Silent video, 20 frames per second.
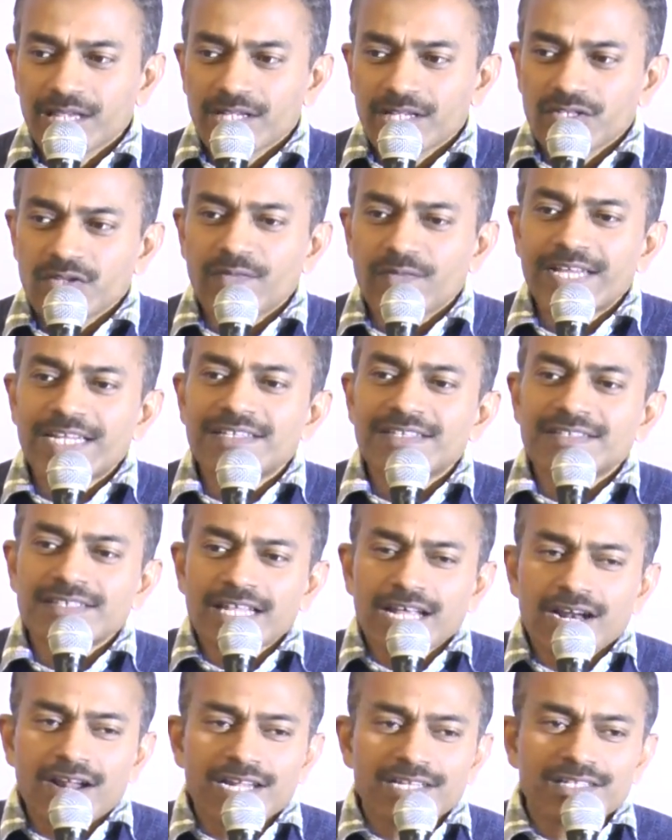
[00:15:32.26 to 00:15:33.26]
So when
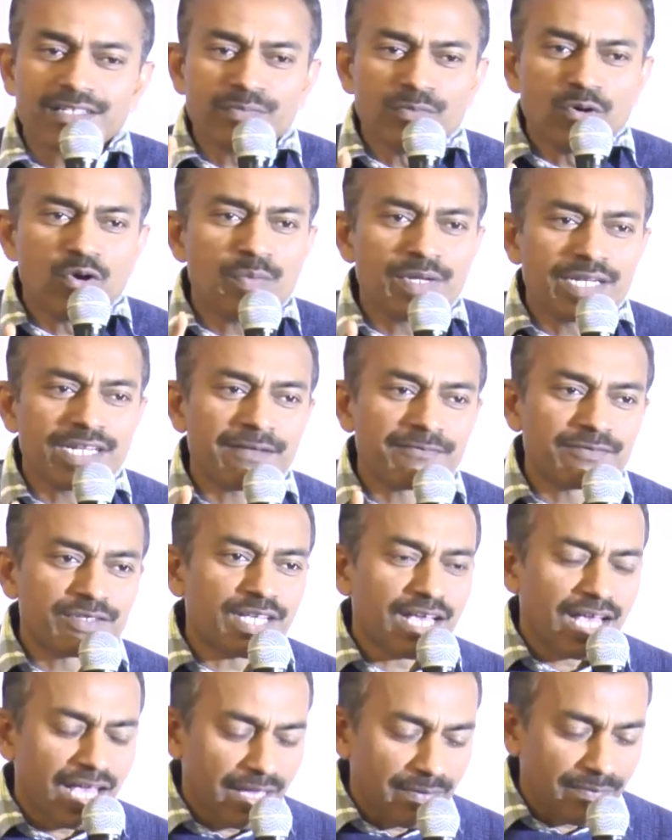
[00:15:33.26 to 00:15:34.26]
there are moment of
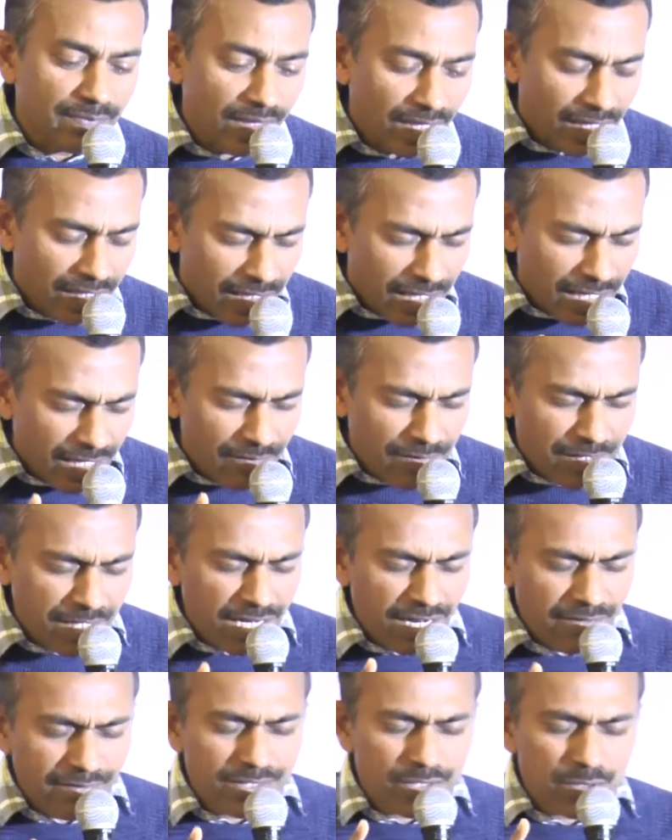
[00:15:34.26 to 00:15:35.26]
time, even
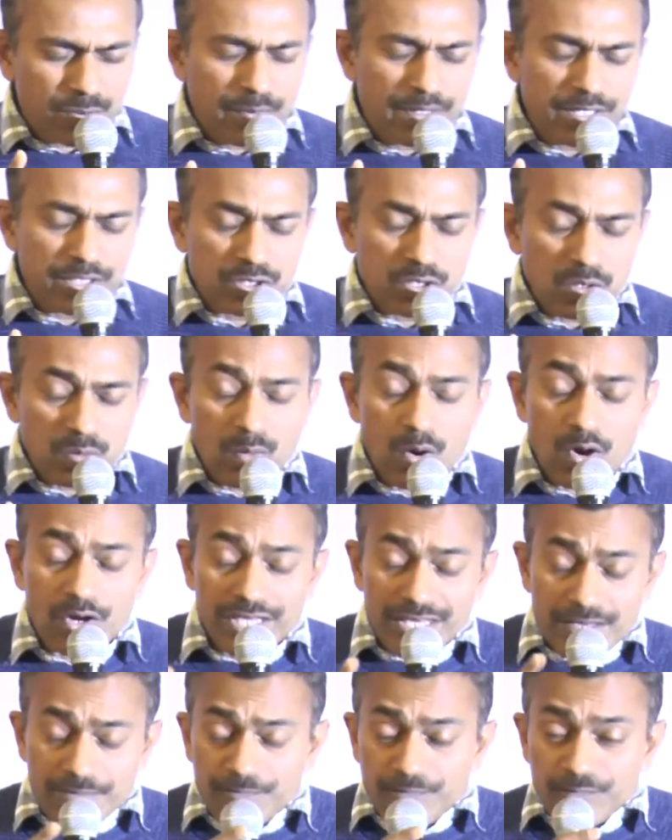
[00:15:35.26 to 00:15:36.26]
in our spiritual
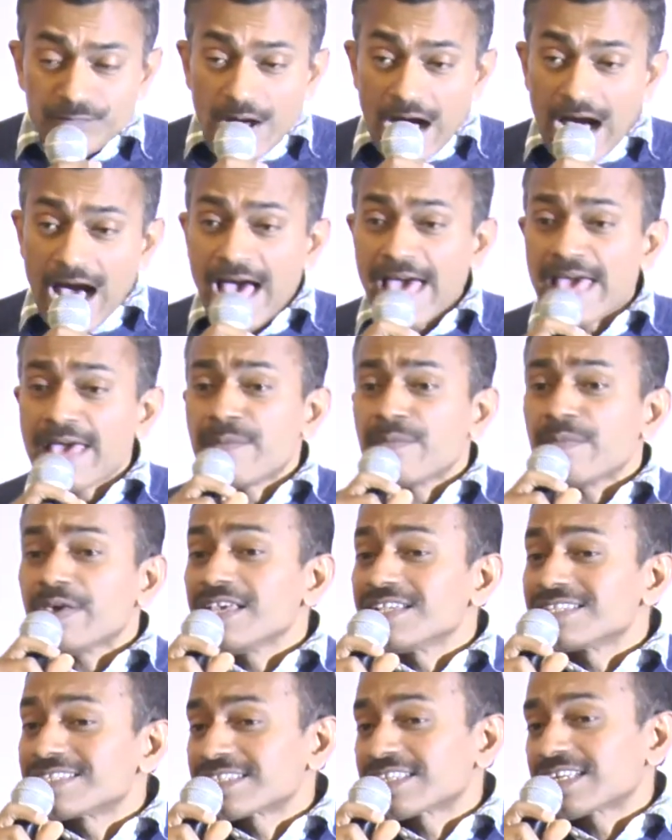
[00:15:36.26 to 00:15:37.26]
walk, if I am
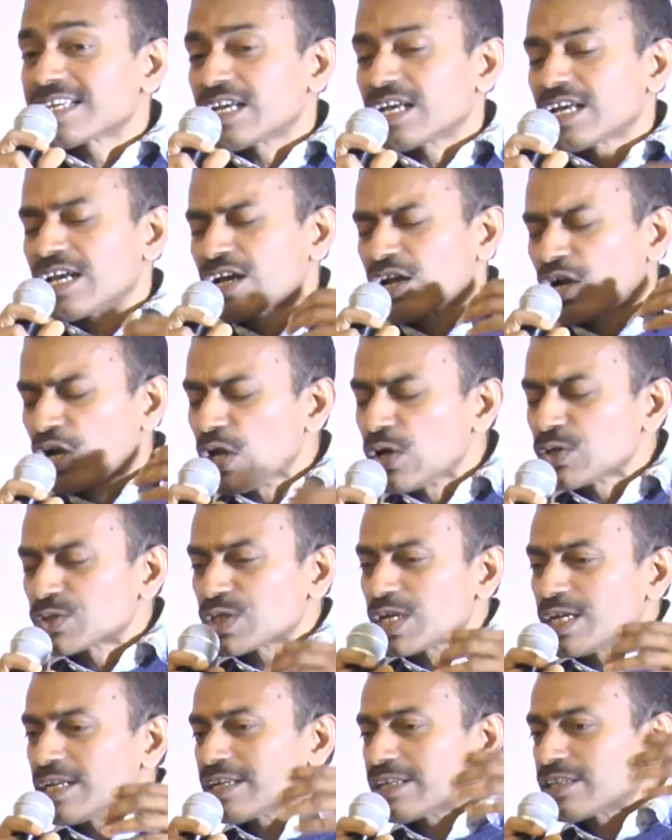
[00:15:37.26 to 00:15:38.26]
is
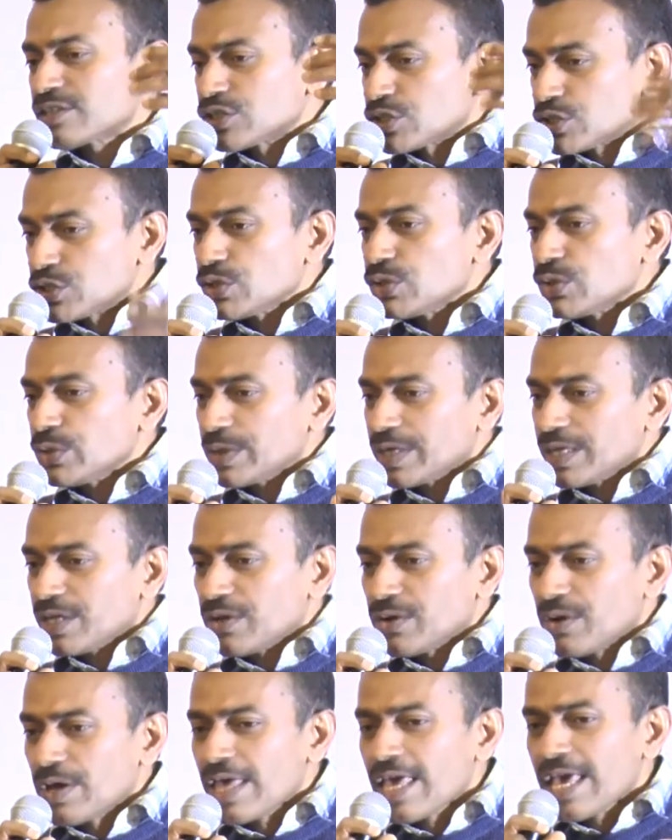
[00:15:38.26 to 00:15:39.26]
closer
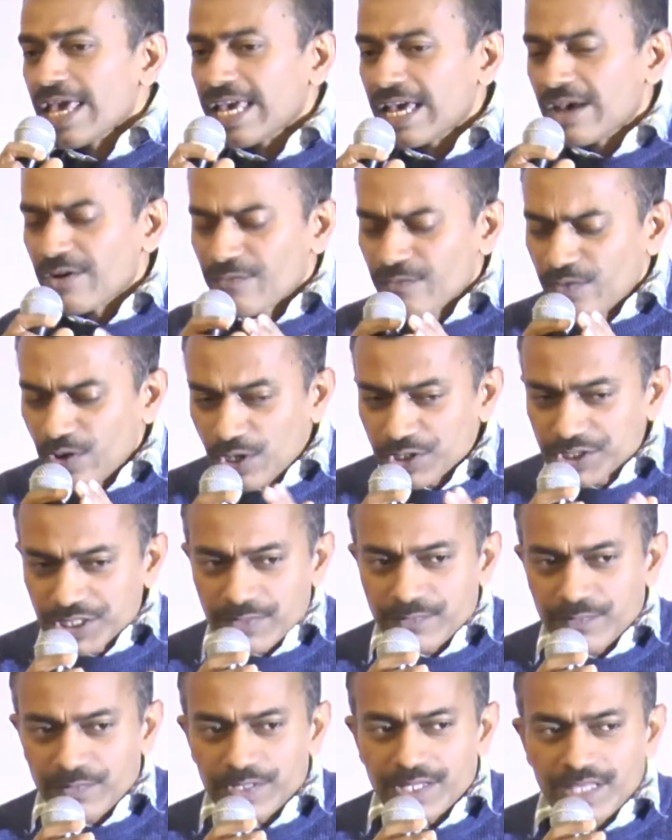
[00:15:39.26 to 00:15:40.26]
to, a
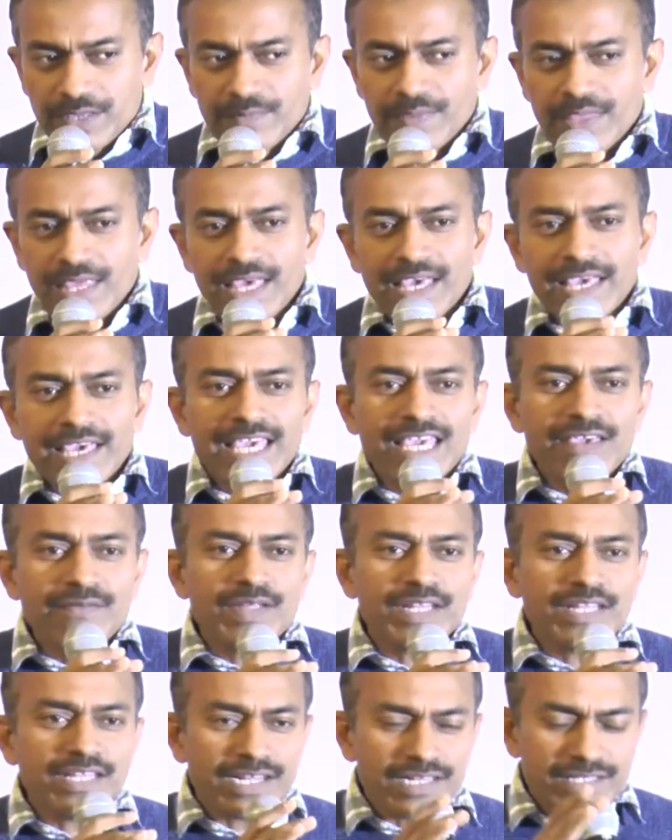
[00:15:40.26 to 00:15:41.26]
fellowship with him,
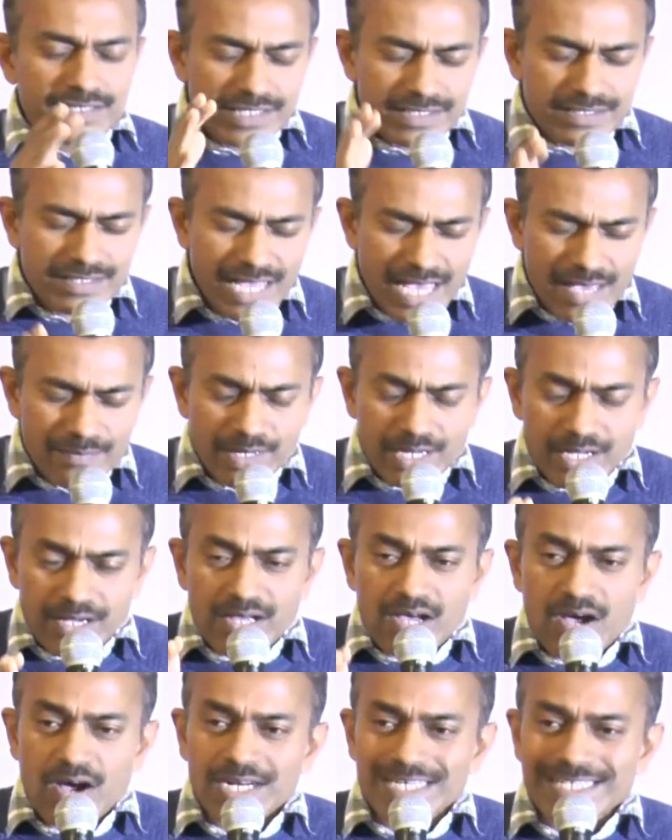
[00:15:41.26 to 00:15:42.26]
even there is a time,
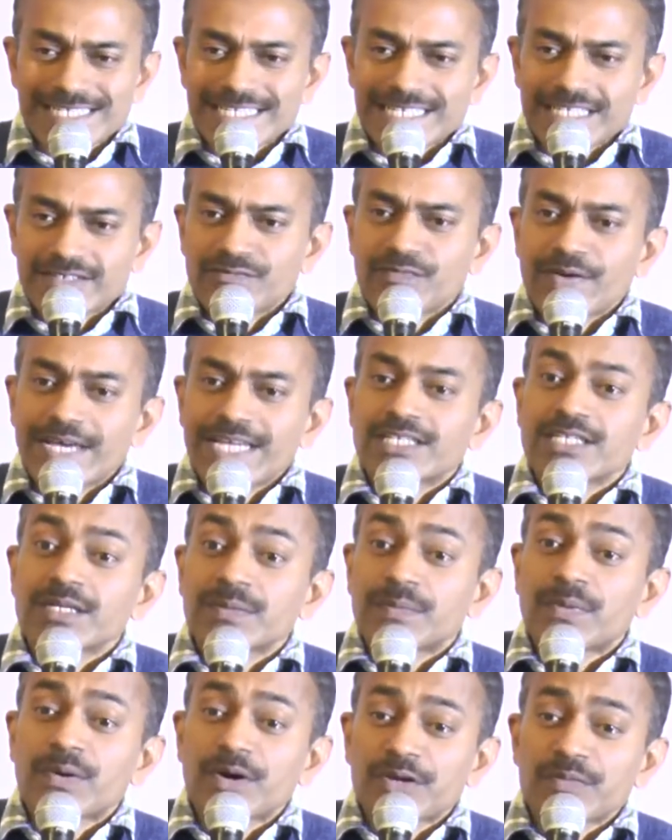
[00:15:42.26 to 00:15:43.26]
God said, wait
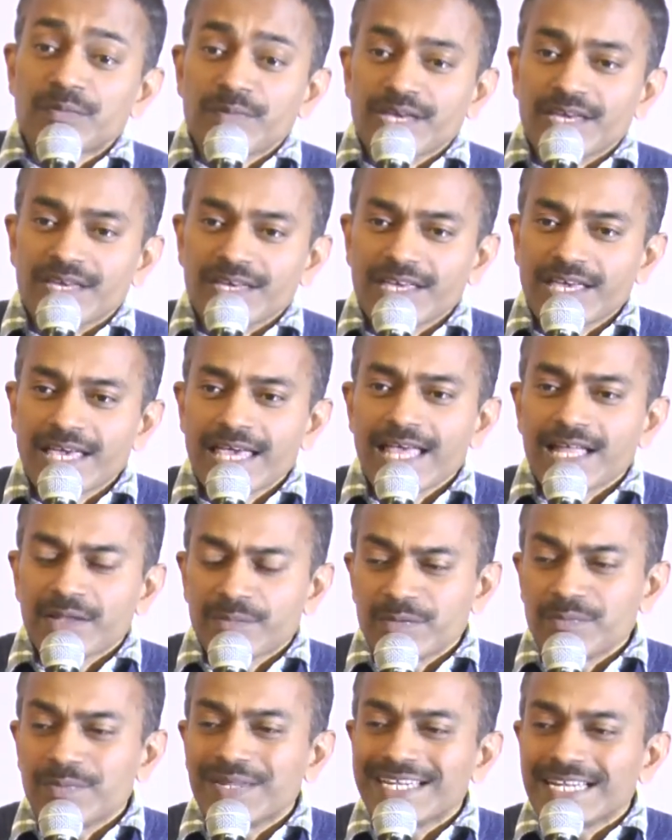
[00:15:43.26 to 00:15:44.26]
upon me.
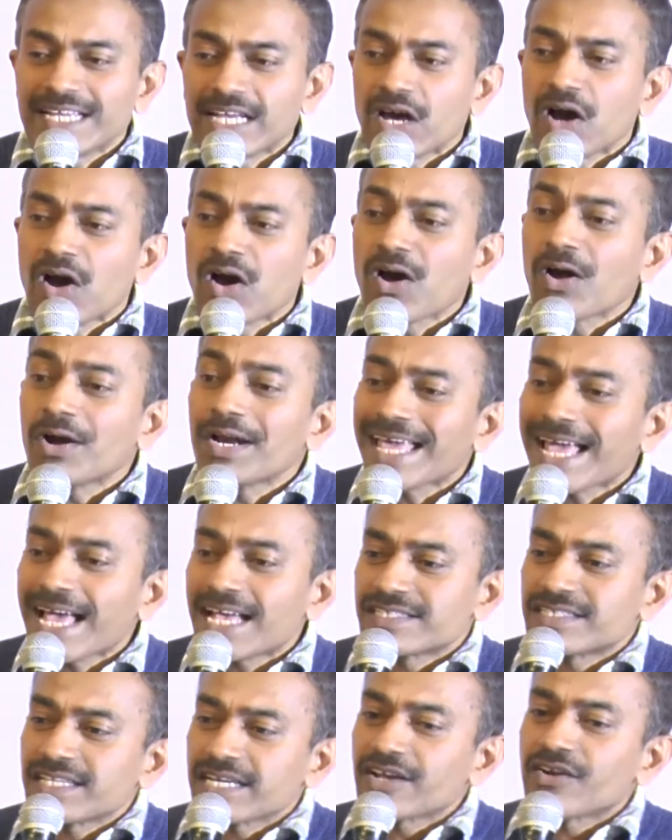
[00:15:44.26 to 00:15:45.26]
We mean God
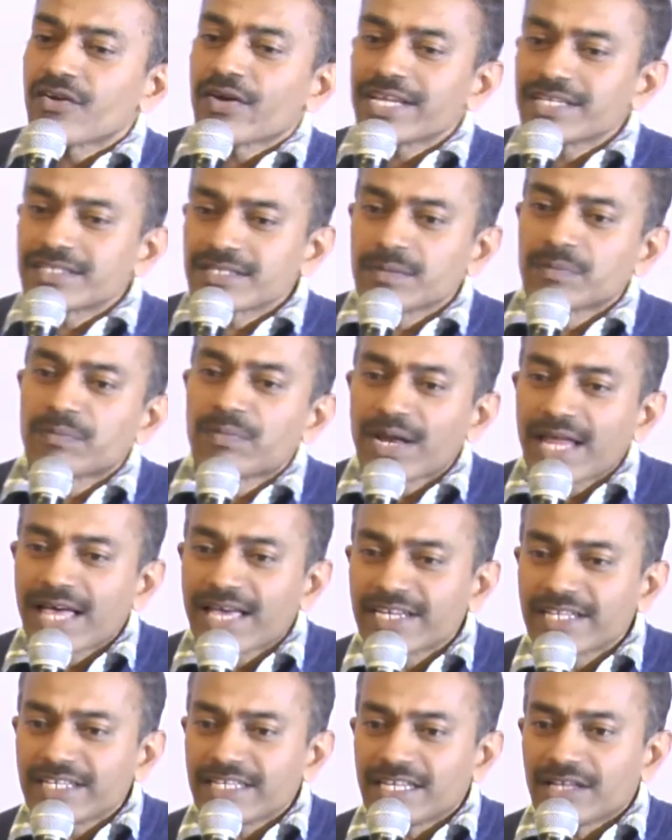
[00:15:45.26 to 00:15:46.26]
has a greater
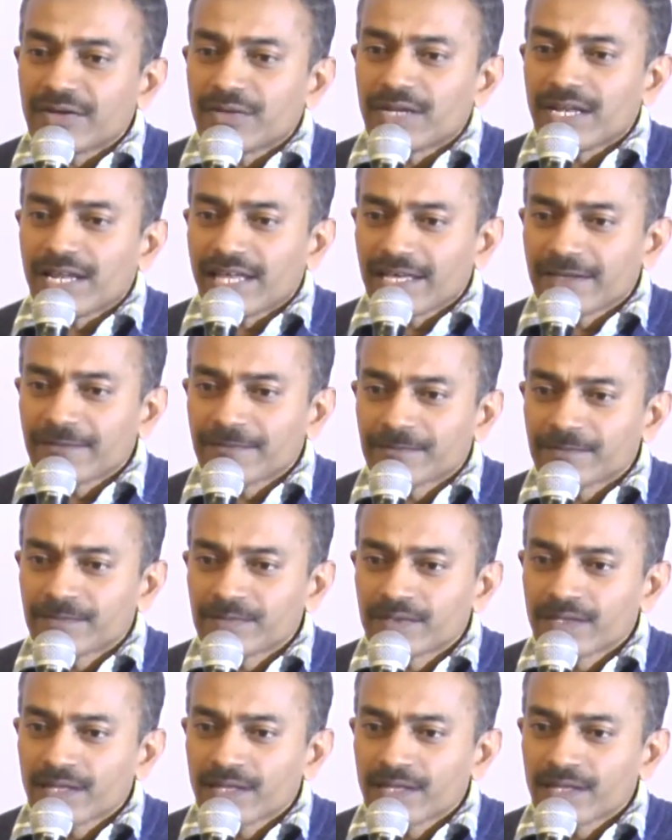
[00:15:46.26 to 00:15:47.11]
plan in our life.